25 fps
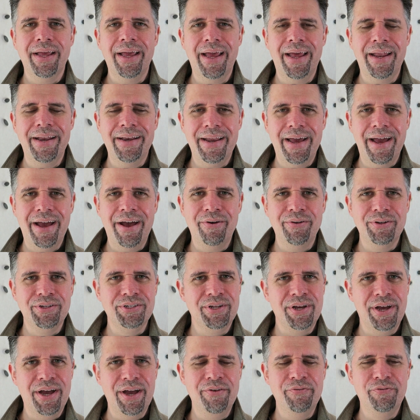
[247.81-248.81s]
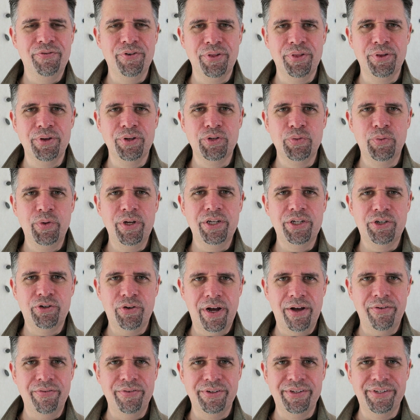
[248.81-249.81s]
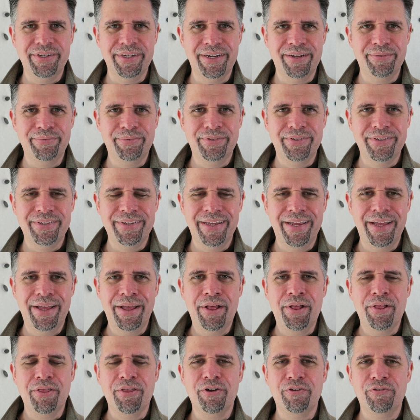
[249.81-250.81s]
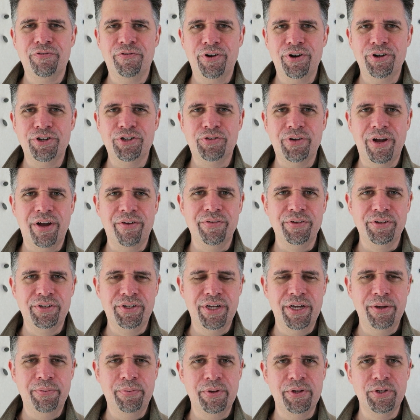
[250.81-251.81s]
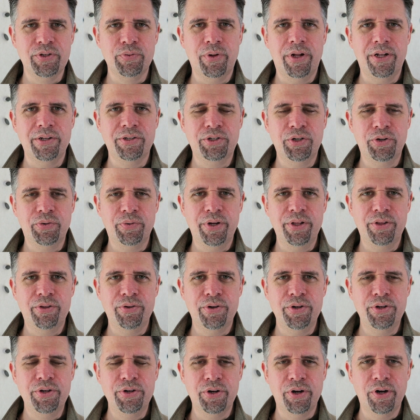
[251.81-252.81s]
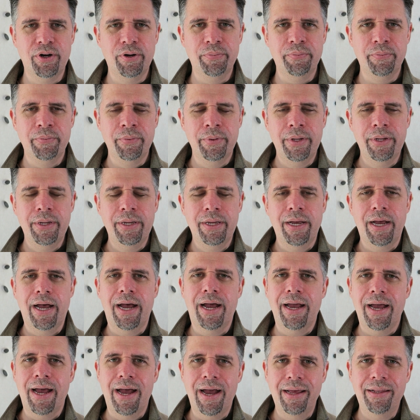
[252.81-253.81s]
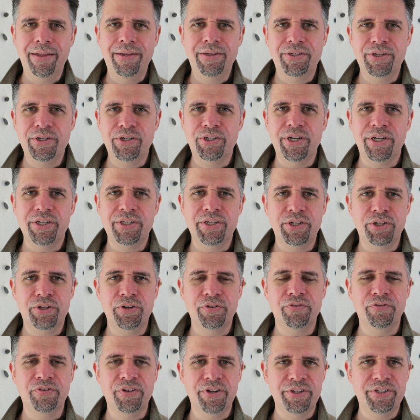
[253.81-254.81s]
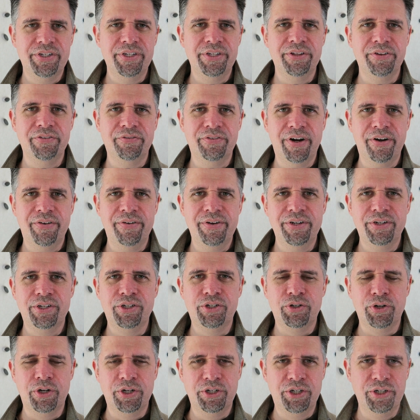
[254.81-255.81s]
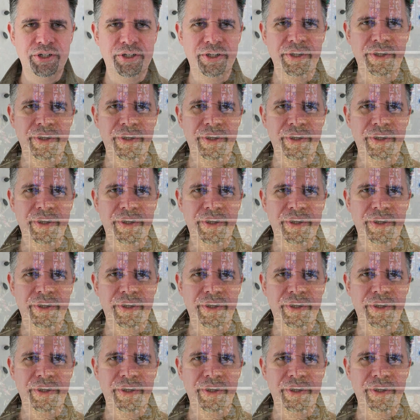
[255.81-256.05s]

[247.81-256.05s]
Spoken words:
And now it's time for this week's travel tips. The first travel tip is while touring through Europe, I highly suggest that you visit the various churches